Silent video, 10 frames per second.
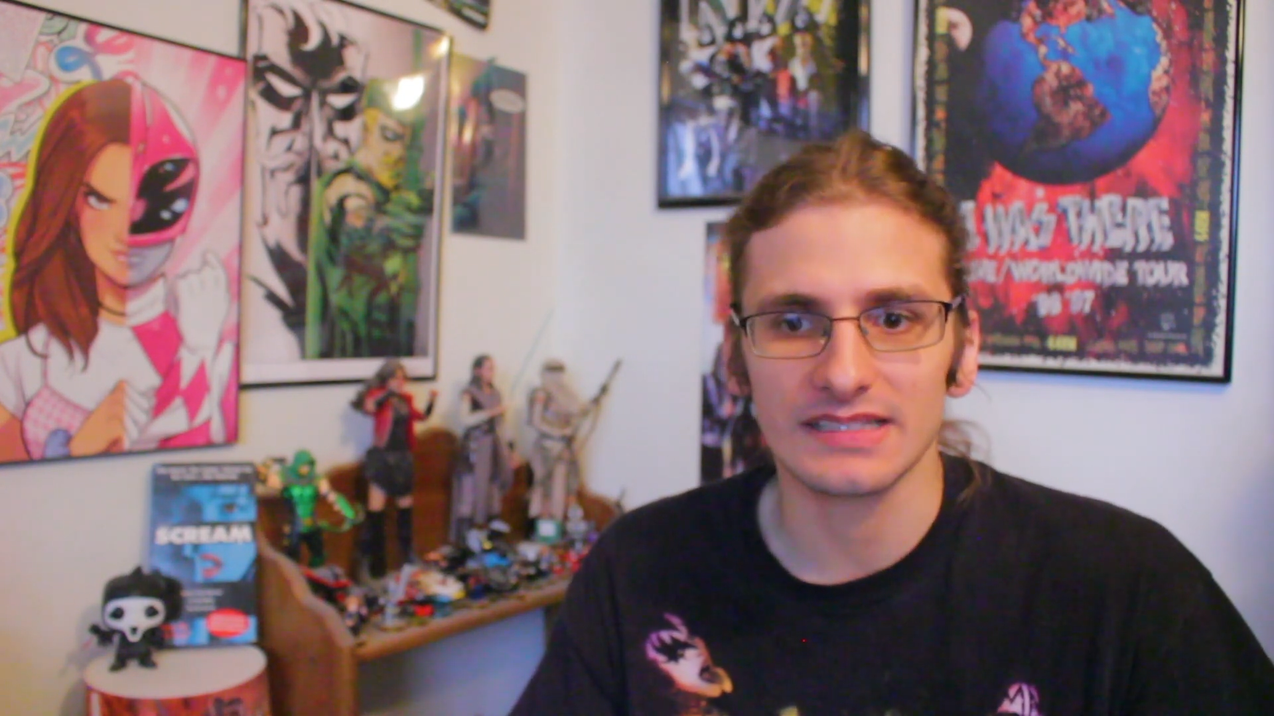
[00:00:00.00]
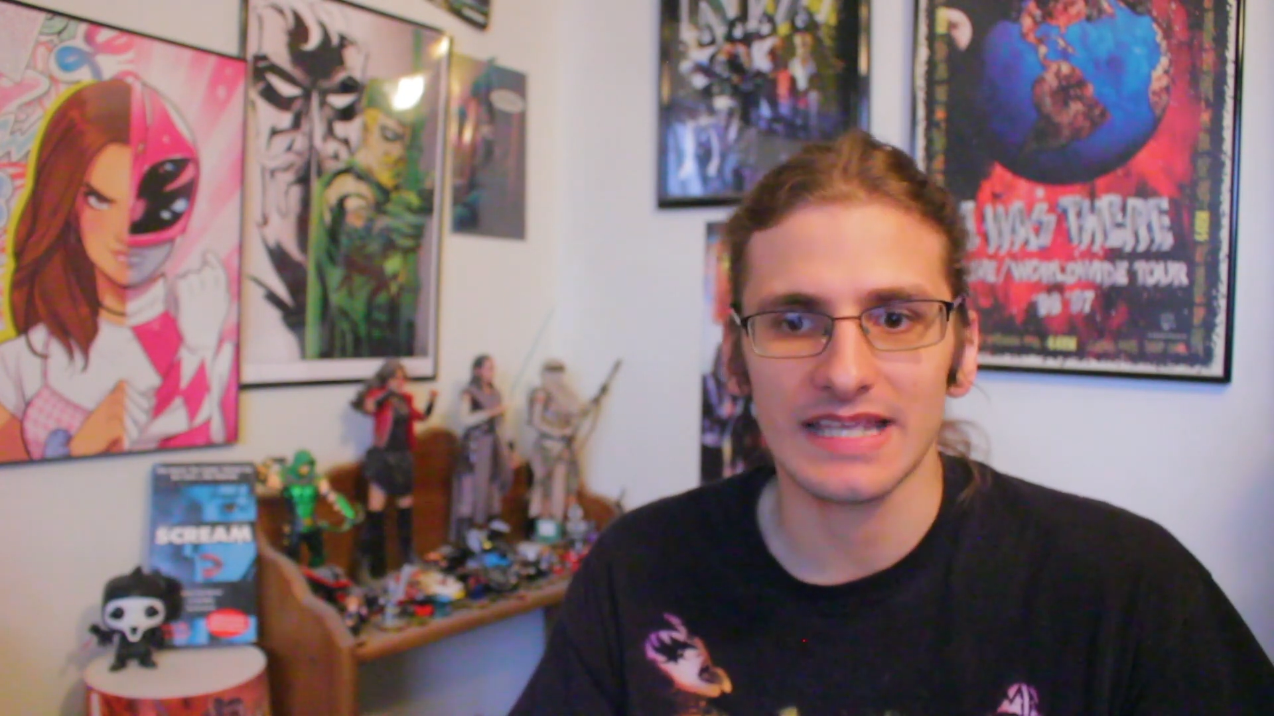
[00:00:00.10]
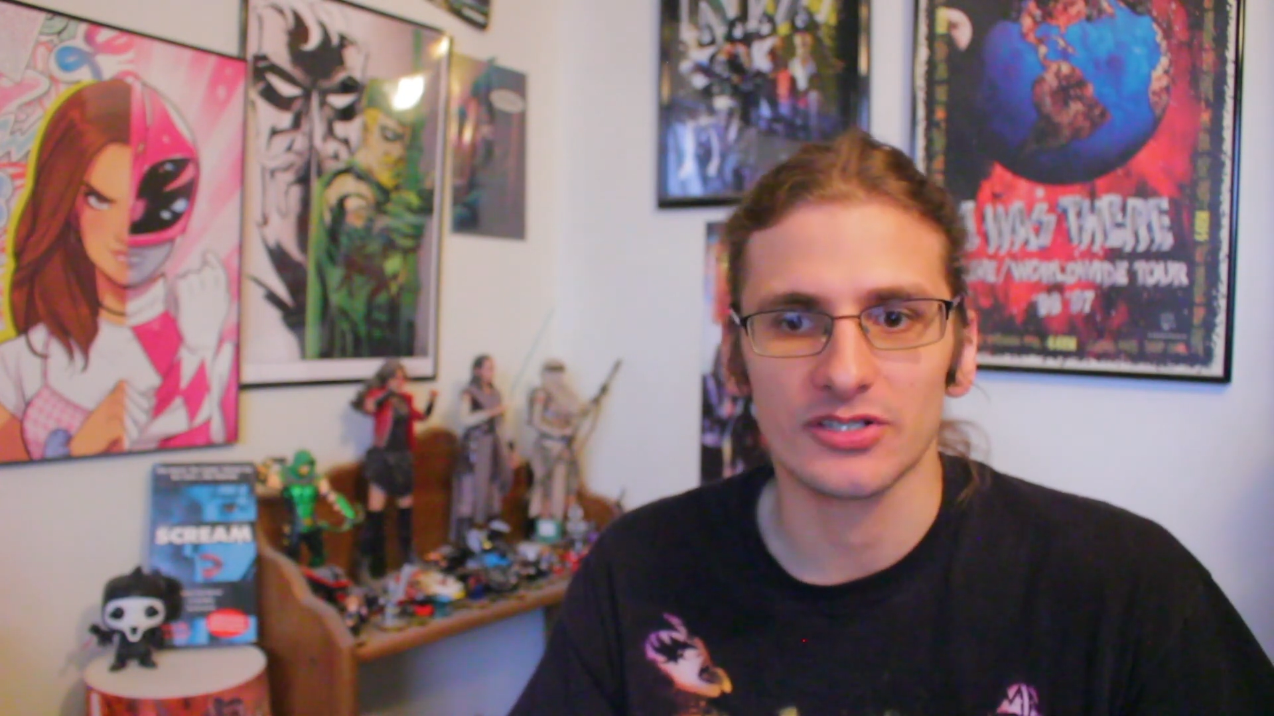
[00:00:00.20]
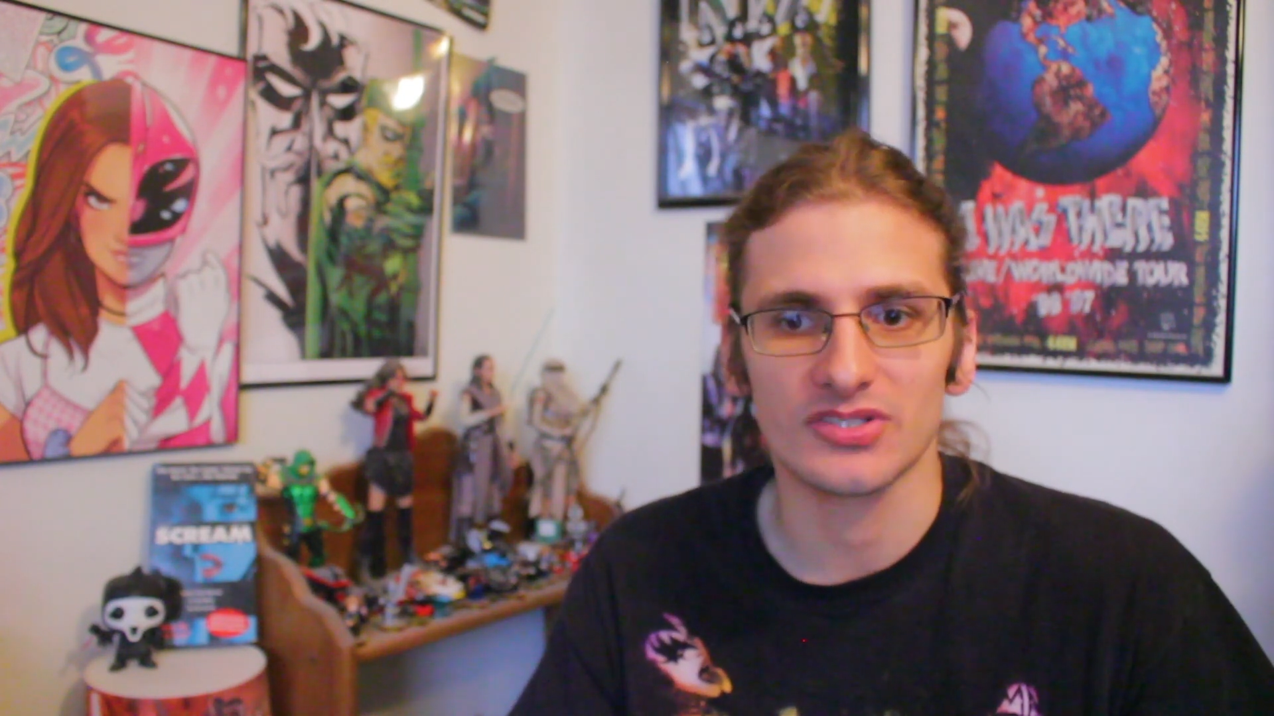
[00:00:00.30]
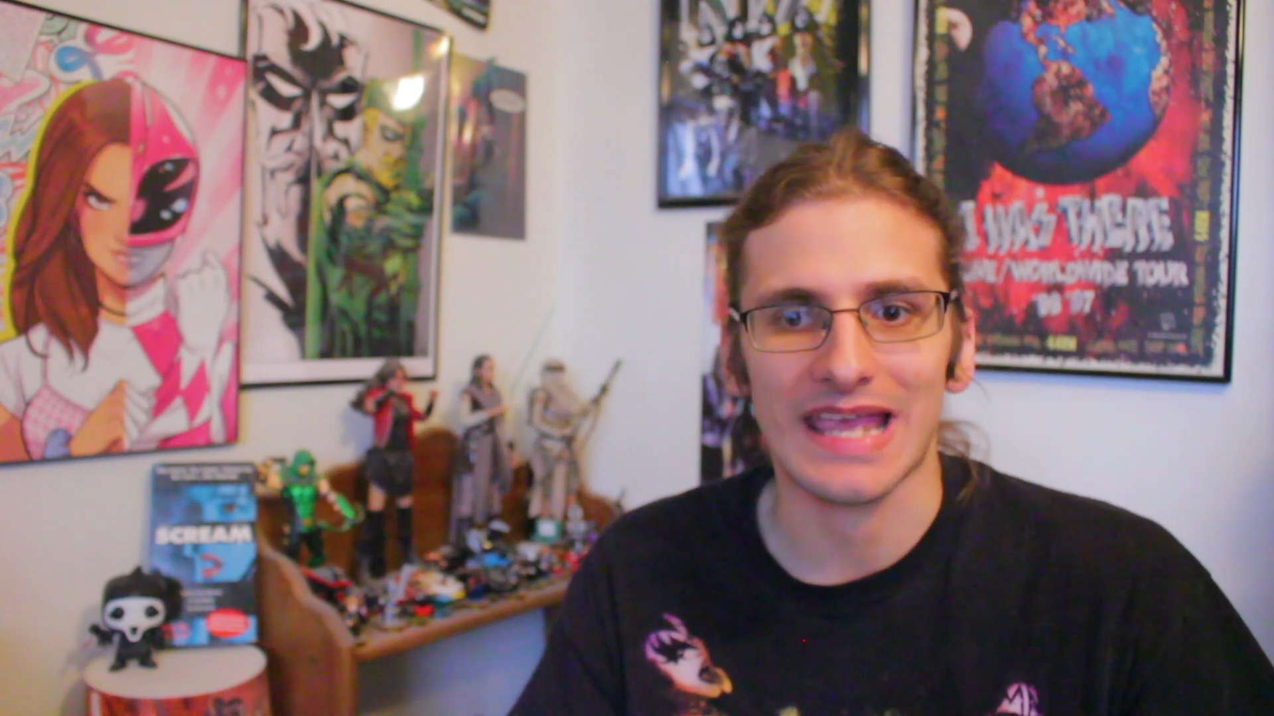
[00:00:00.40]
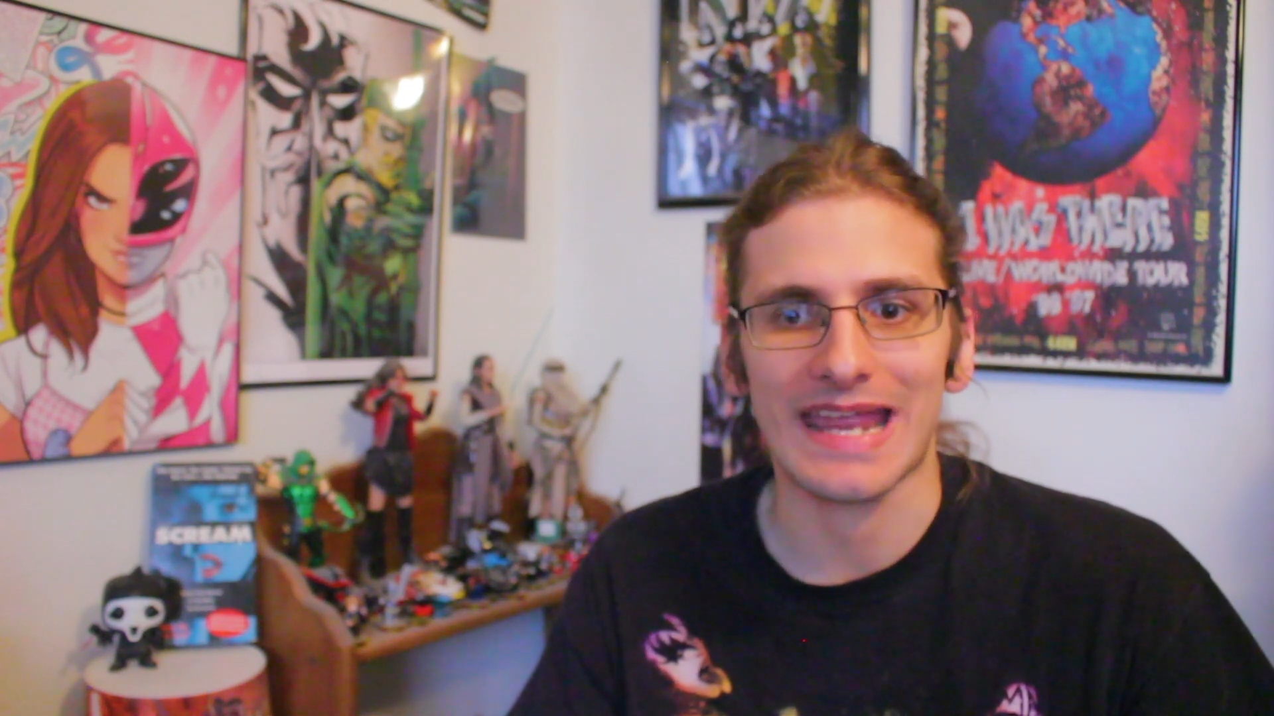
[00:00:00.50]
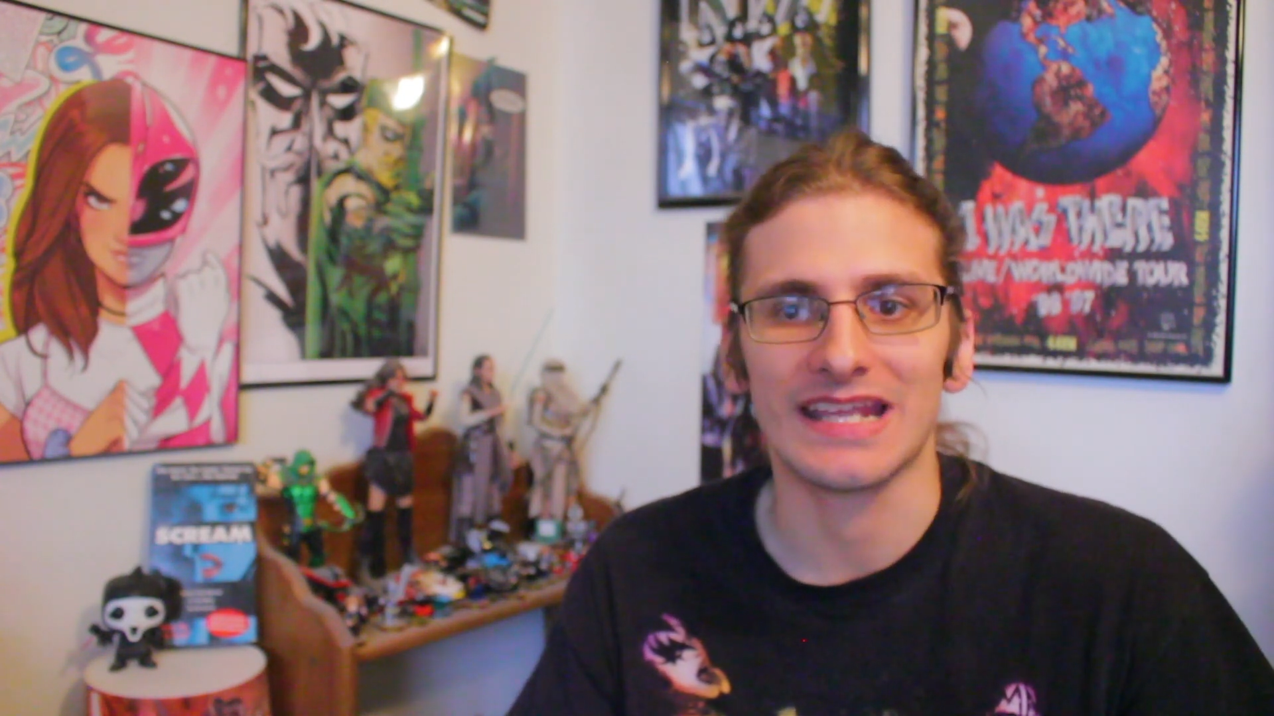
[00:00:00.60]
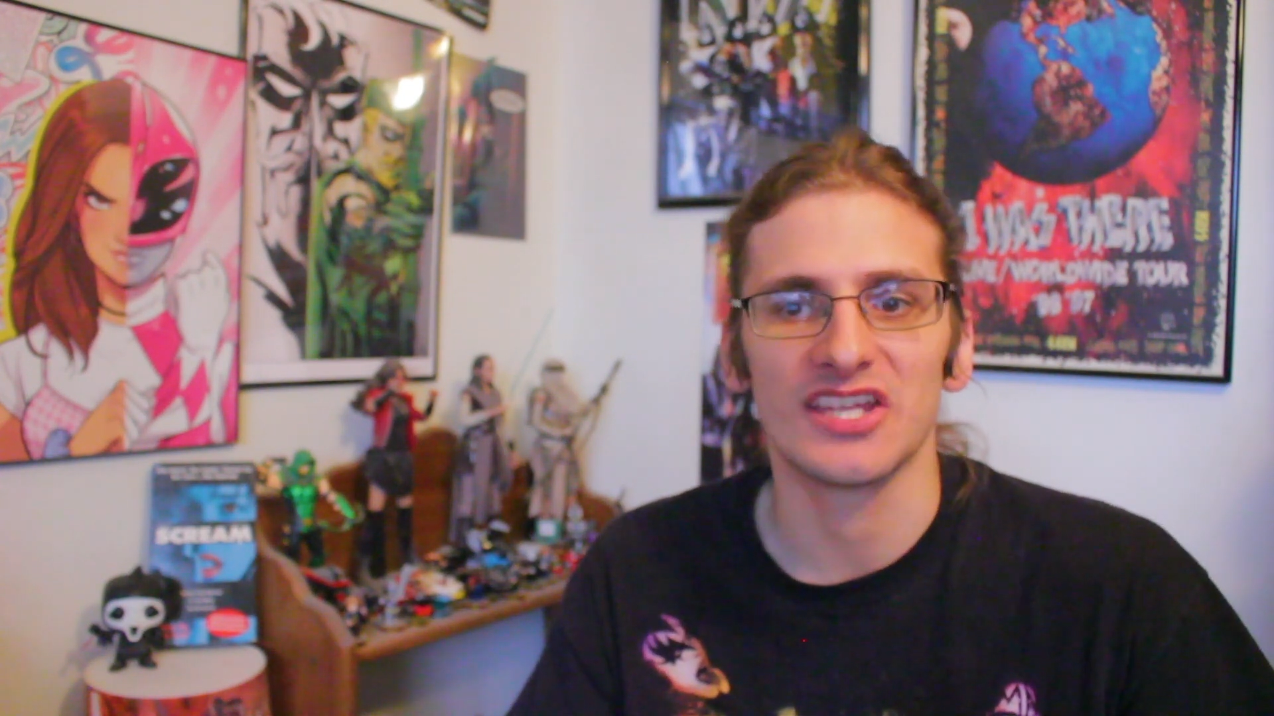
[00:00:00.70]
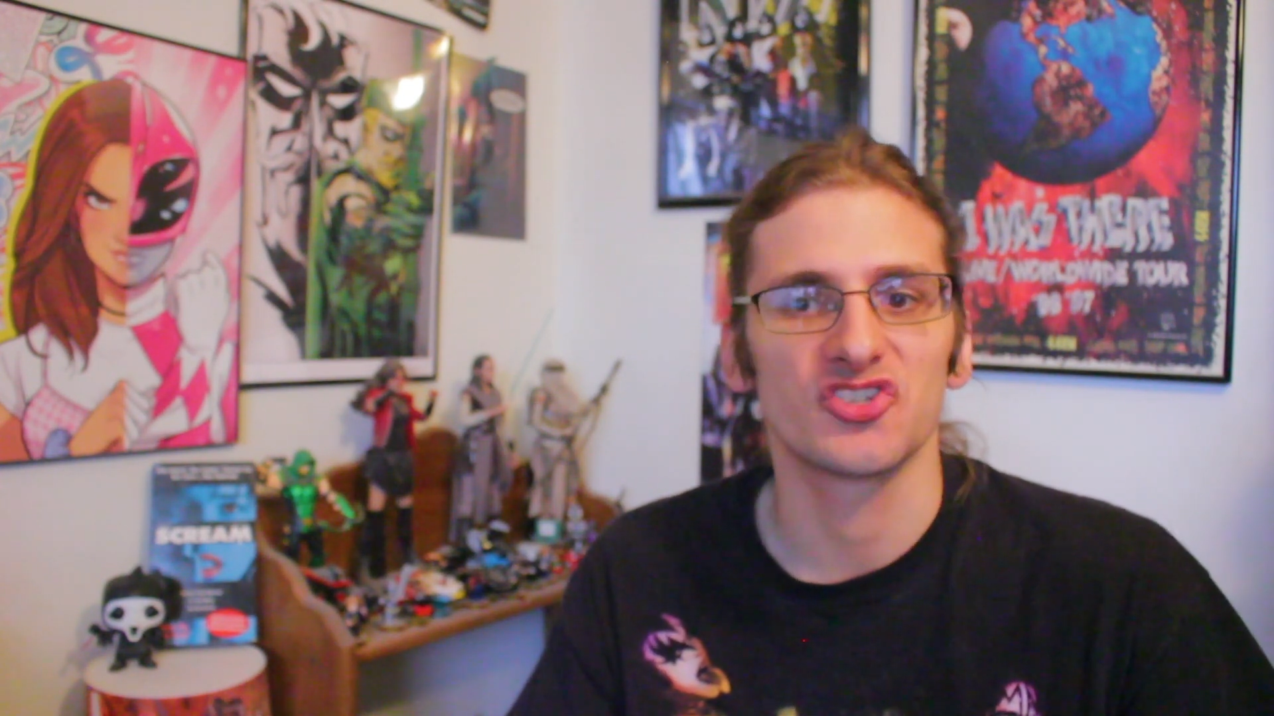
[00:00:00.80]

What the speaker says: entertaining,